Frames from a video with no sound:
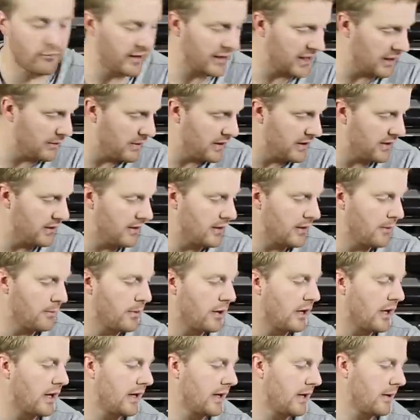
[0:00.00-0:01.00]
recommended
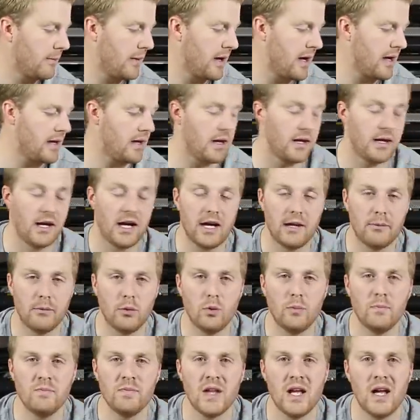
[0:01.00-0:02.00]
by Mann and
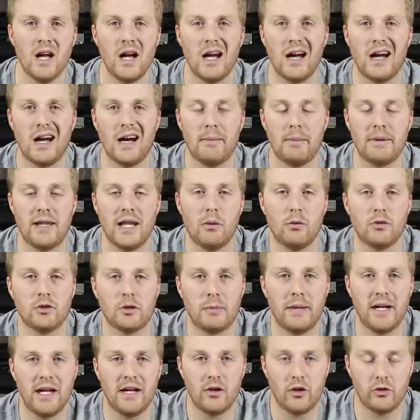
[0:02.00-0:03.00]
Hummel, but that will
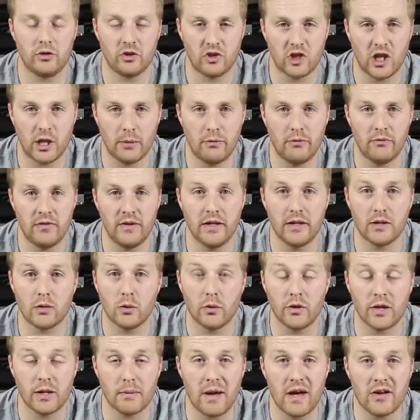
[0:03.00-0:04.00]
depend on your type of
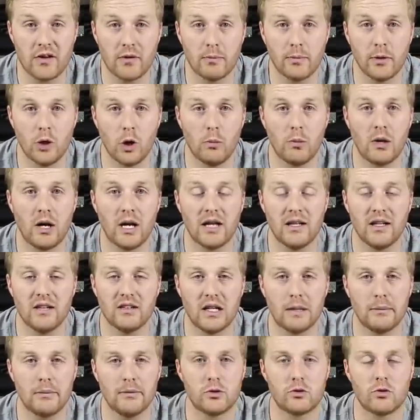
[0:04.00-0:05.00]
vehicle, the amount of blow-by, and the
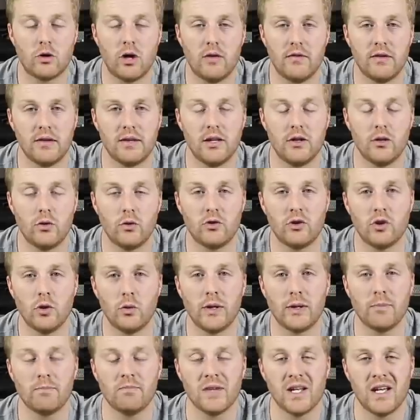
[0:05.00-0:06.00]
type of driving that you're
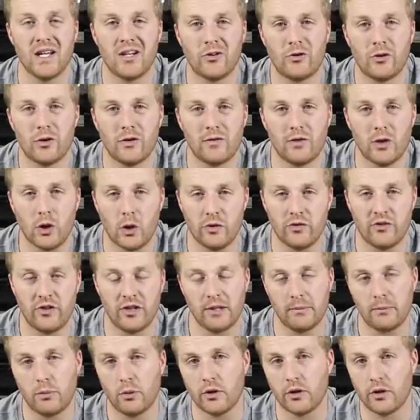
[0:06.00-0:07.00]
doing, and the sort of loads
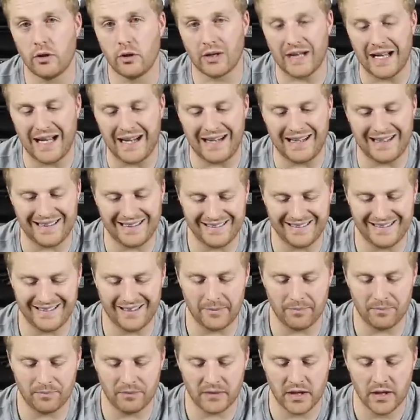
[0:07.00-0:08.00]
that you're putting your car
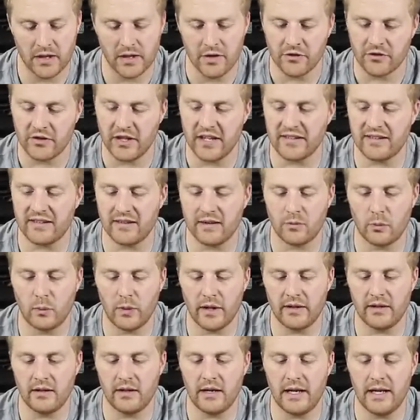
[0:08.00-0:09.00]
under. So that's
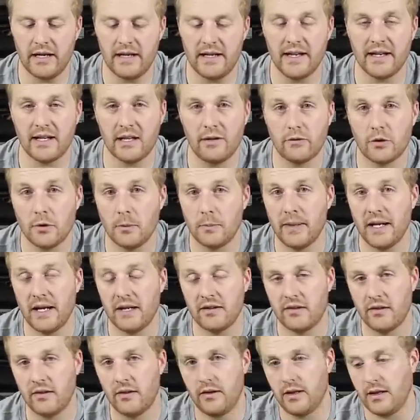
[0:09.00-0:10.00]
one negative
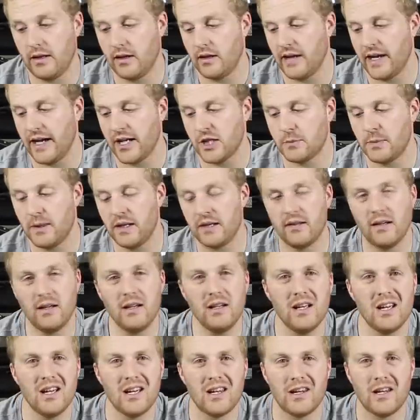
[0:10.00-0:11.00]
compared to the
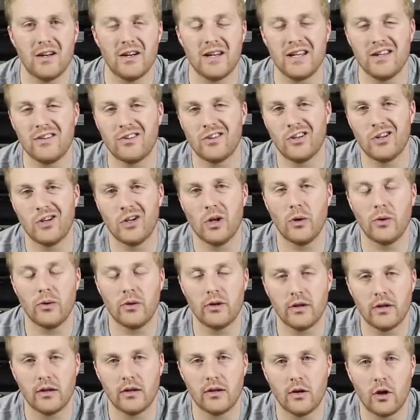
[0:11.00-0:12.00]
HPD. There is
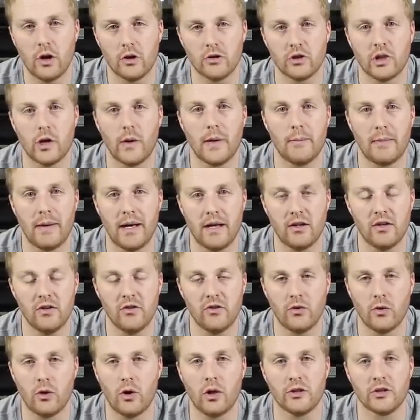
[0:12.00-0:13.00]
no ongoing
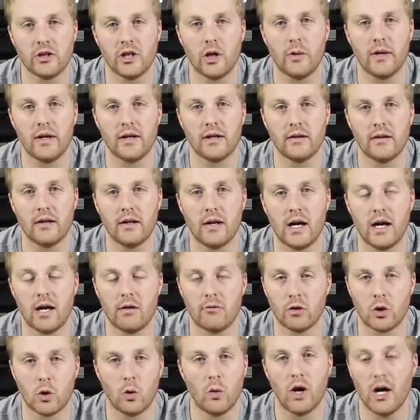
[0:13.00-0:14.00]
maintenance or ongoing
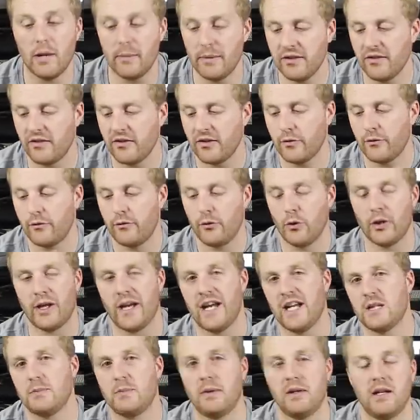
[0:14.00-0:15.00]
requirements for the
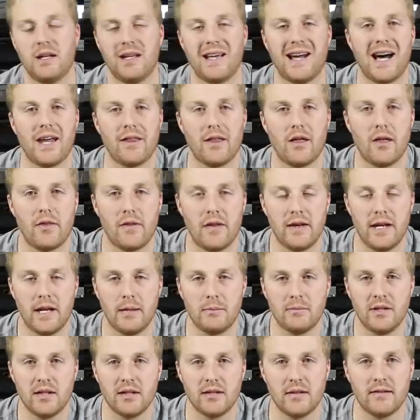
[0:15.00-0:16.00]
HPD other than
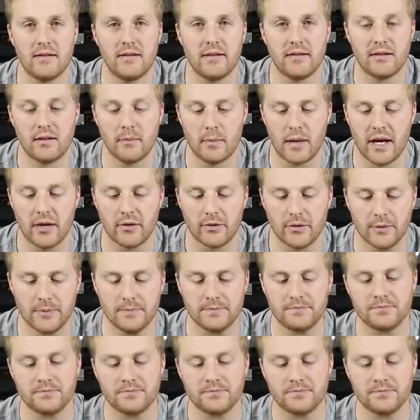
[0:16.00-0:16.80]
emptying the system out.